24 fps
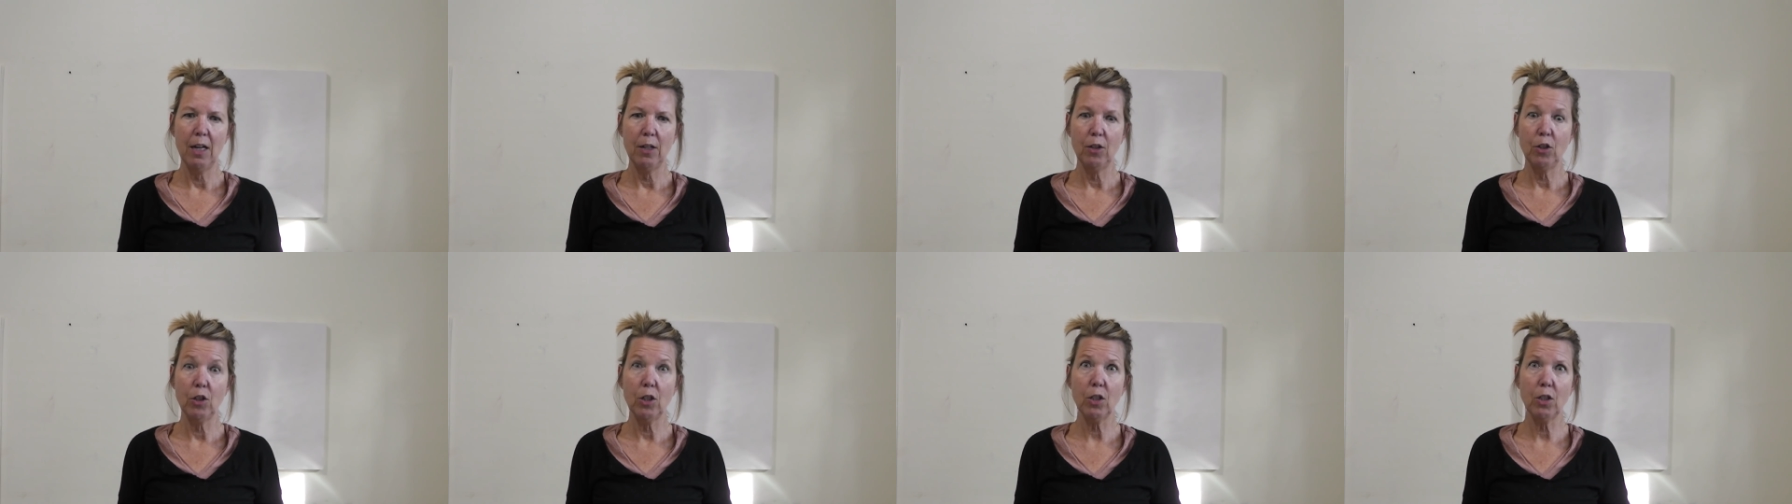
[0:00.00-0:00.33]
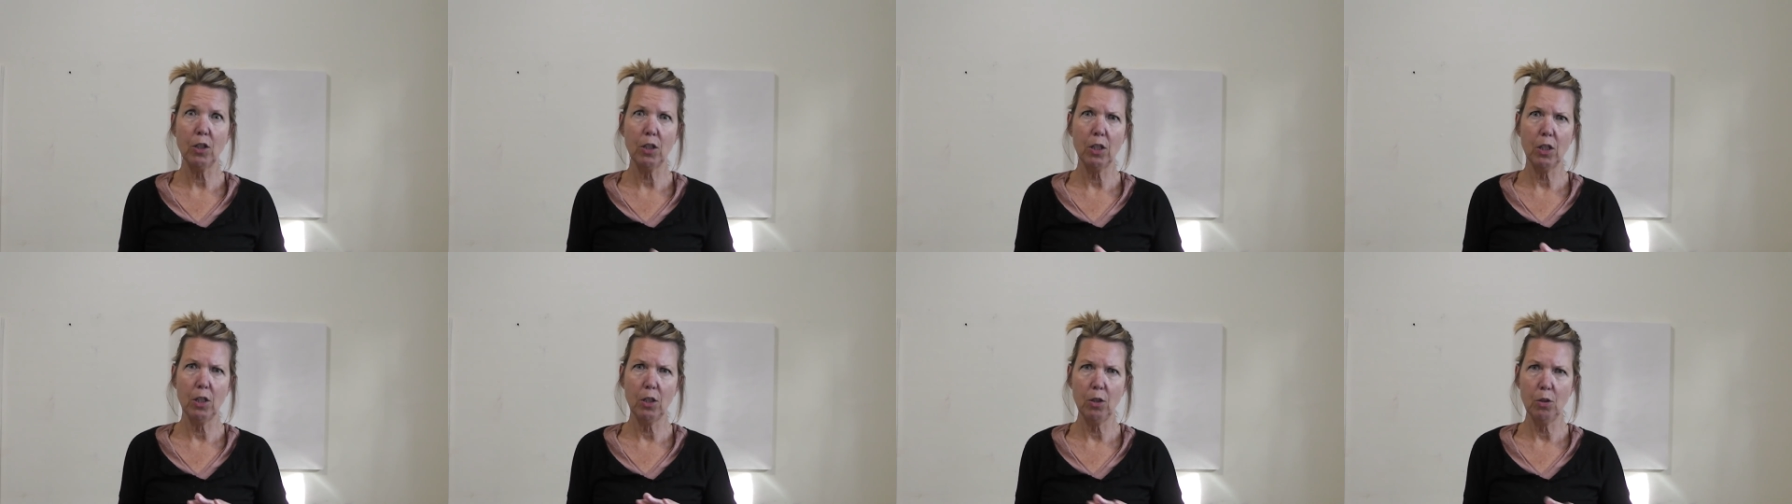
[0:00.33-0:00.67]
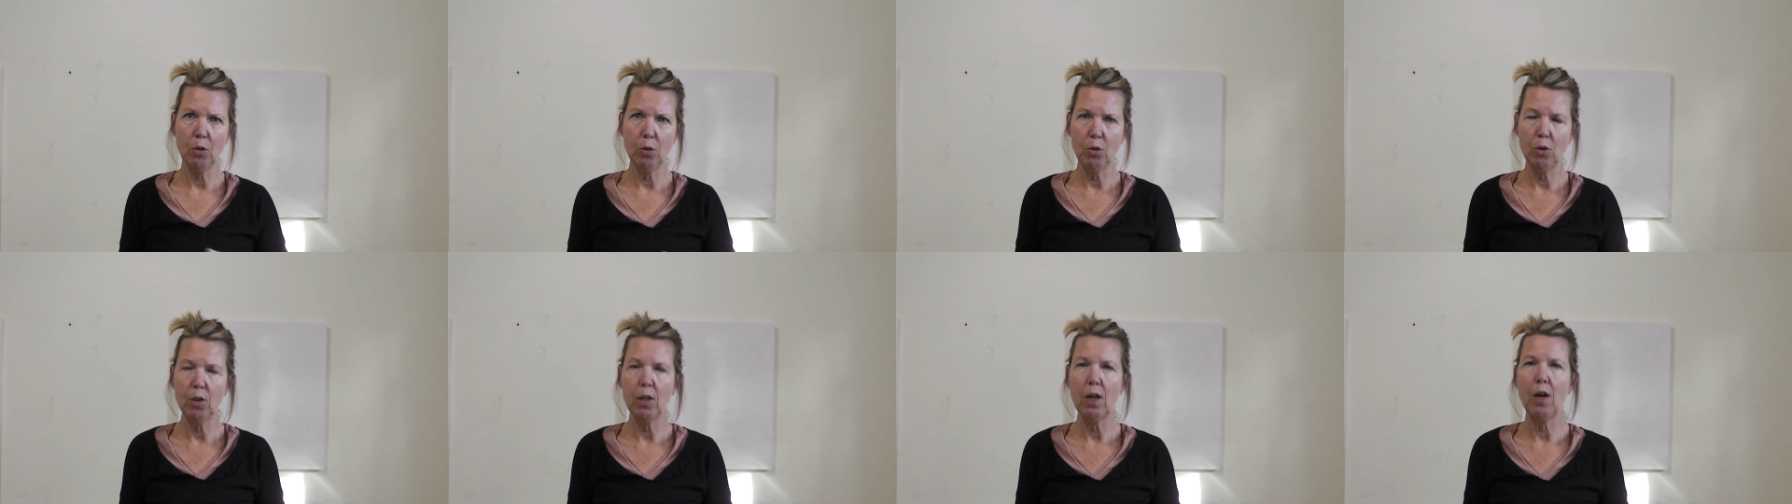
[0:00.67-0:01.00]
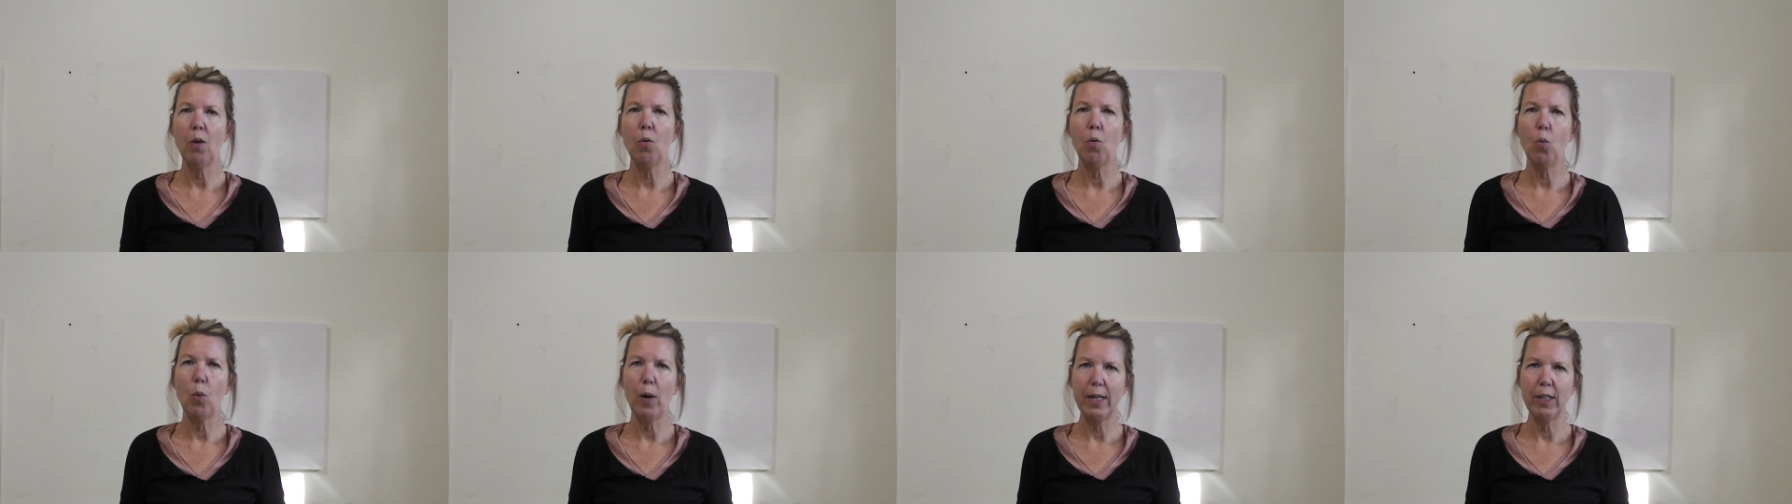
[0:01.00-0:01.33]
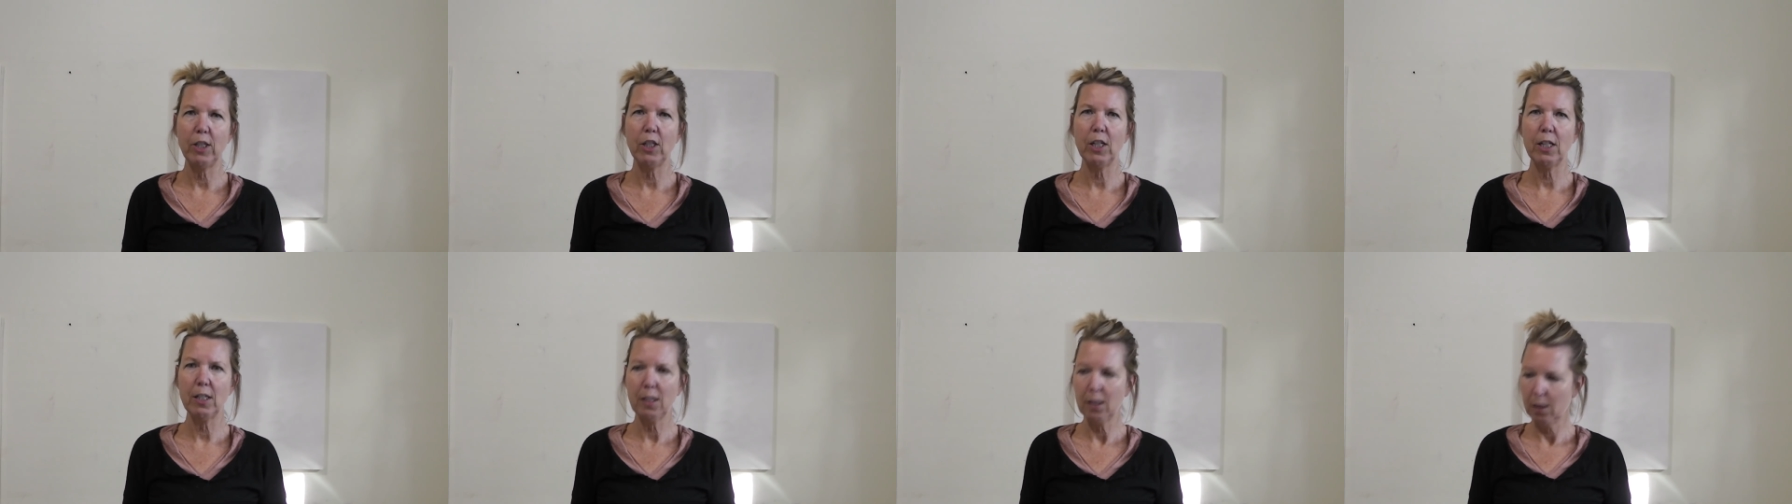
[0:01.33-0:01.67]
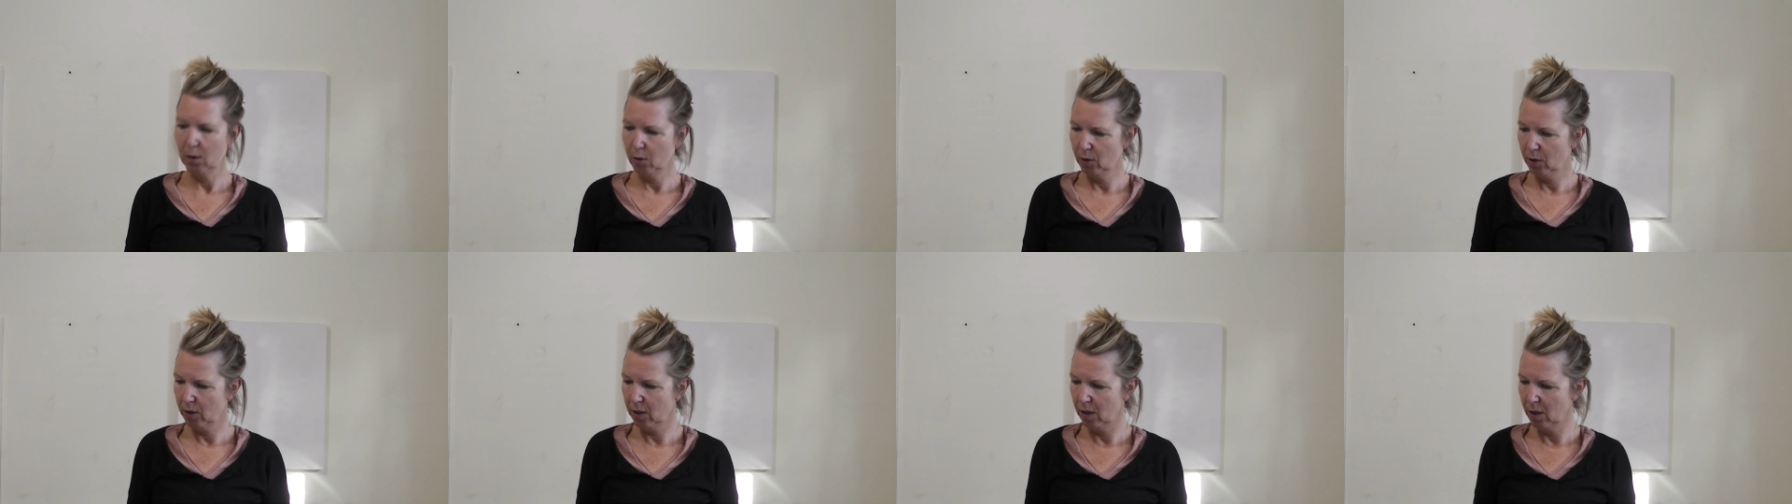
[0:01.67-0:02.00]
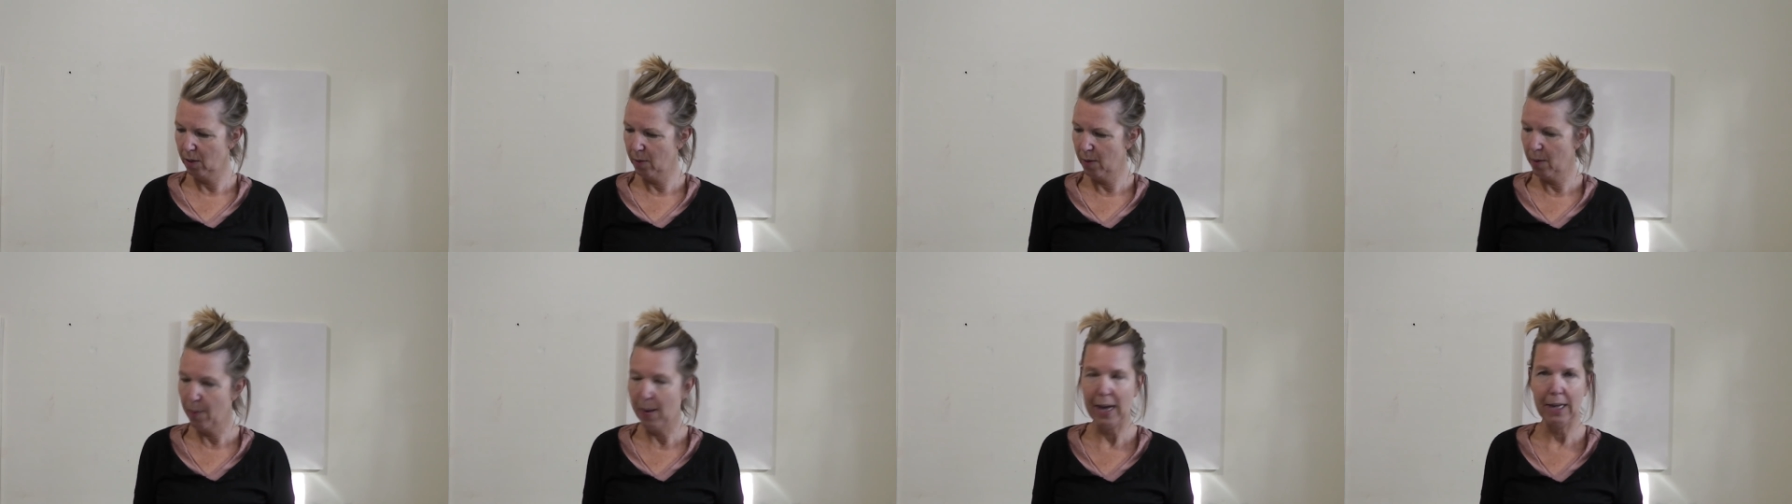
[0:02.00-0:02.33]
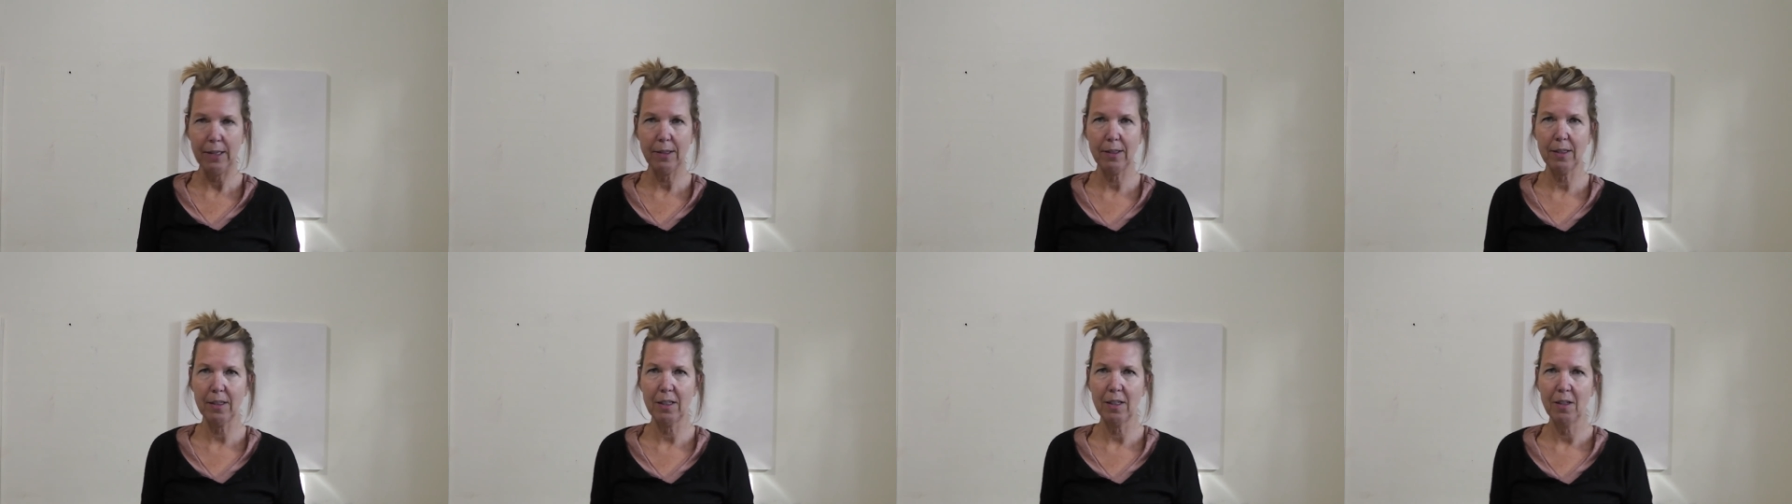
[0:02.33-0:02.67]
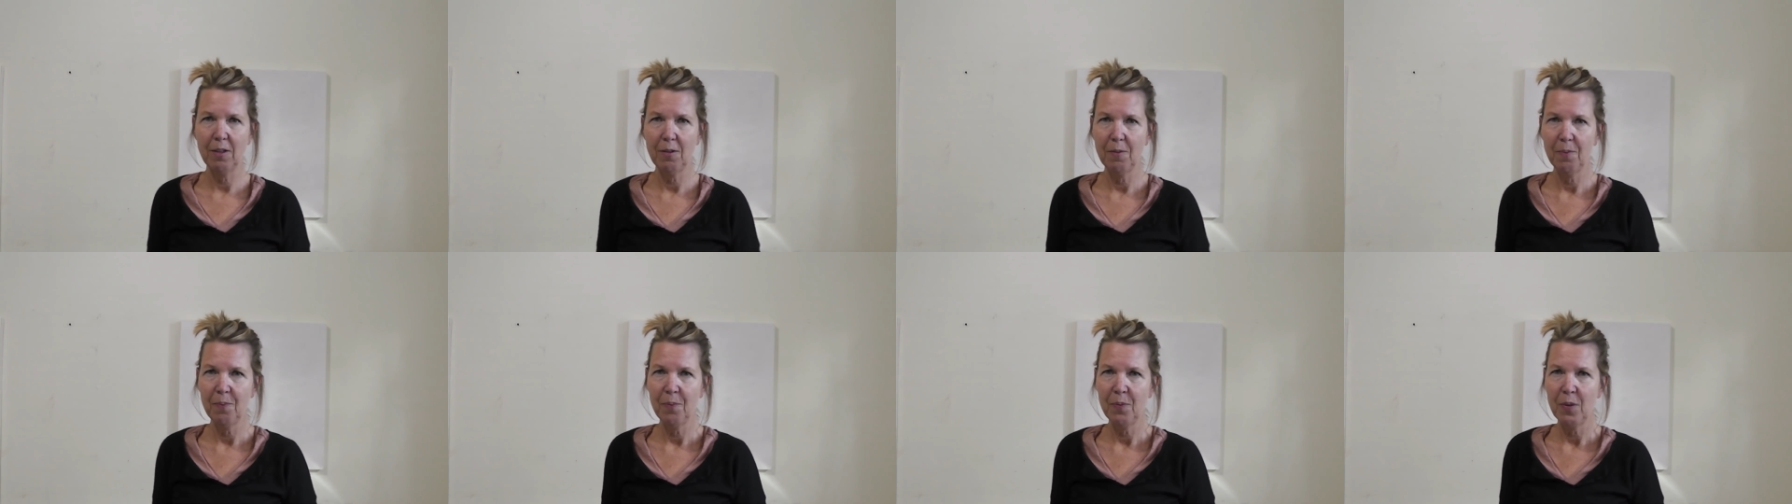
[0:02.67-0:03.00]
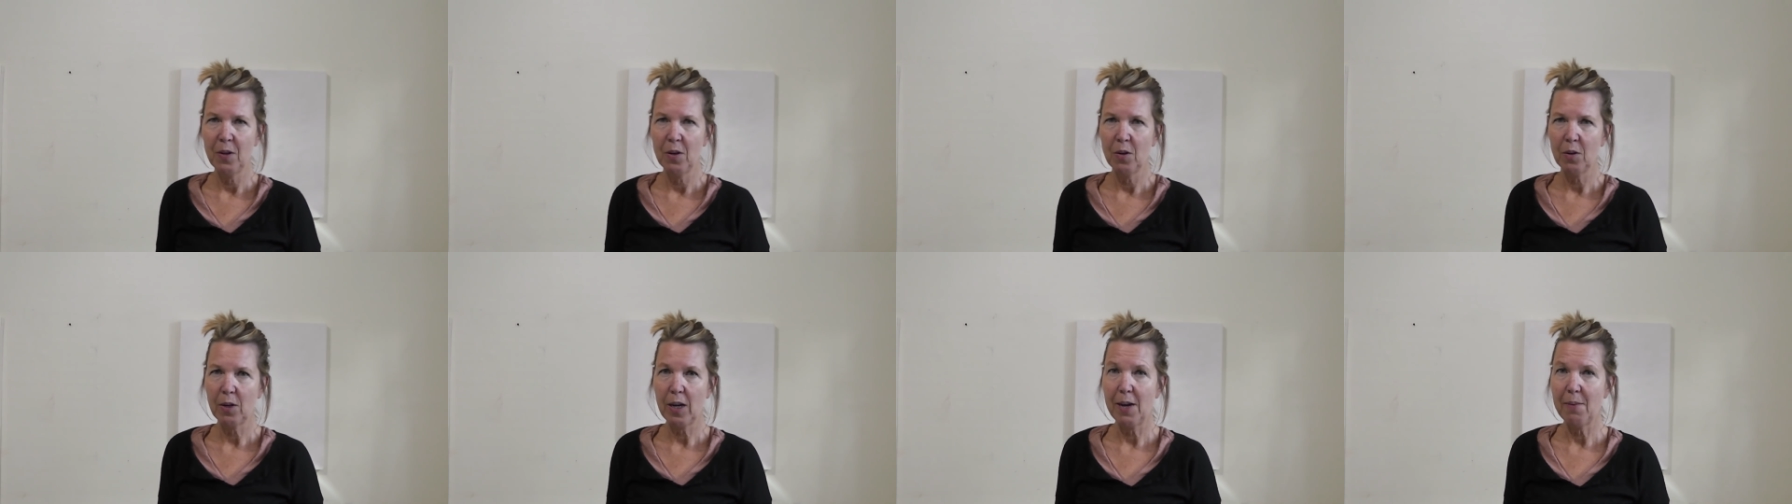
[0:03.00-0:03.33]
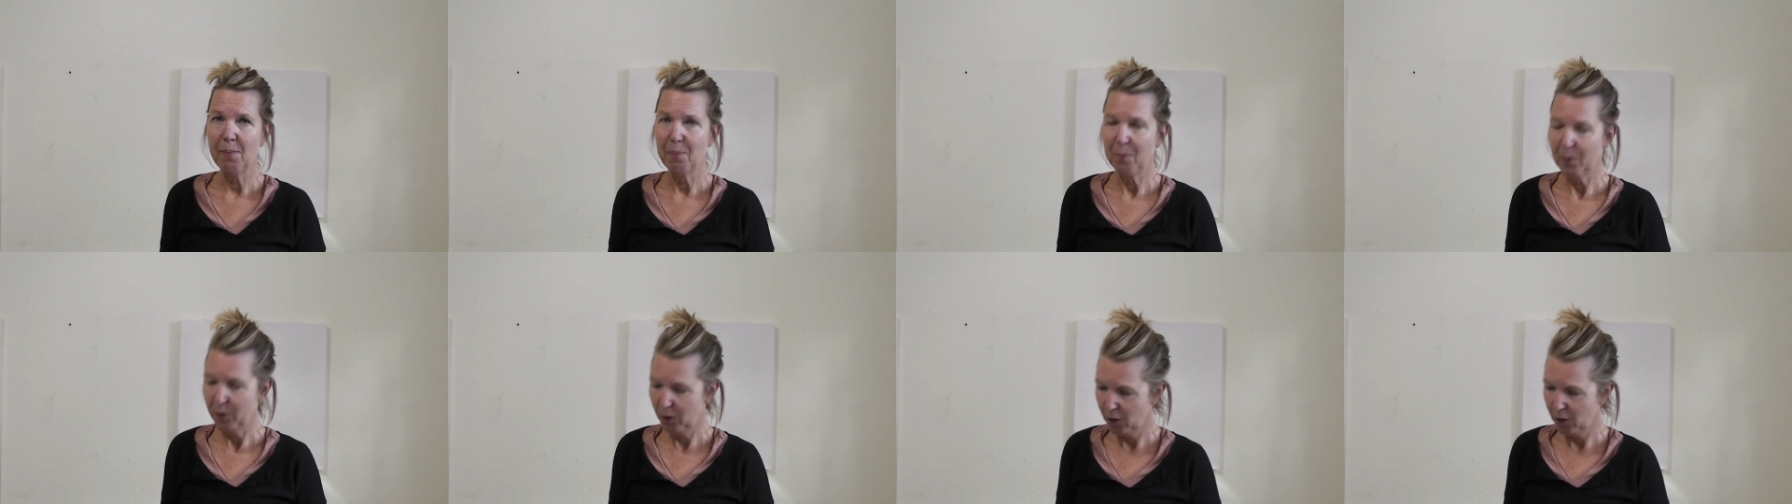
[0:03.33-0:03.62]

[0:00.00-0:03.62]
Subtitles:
just to use a white gesso is going to be best. Okay,